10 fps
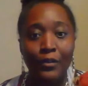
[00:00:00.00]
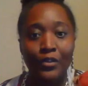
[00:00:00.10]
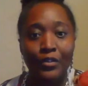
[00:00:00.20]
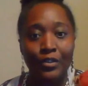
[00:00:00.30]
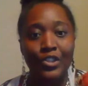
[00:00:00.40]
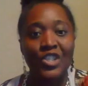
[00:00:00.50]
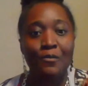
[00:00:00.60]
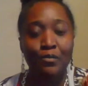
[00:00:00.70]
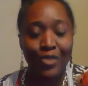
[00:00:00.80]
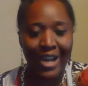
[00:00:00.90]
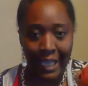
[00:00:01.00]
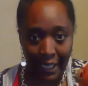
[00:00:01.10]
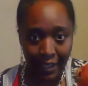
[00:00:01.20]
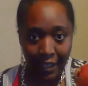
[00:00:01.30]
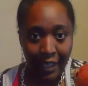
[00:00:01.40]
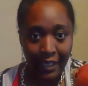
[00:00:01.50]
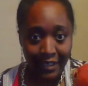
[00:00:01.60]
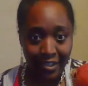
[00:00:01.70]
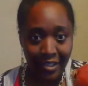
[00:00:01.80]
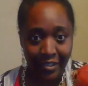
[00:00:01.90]
further spreading in
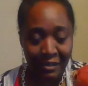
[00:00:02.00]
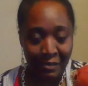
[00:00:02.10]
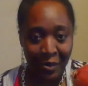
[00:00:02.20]
the system.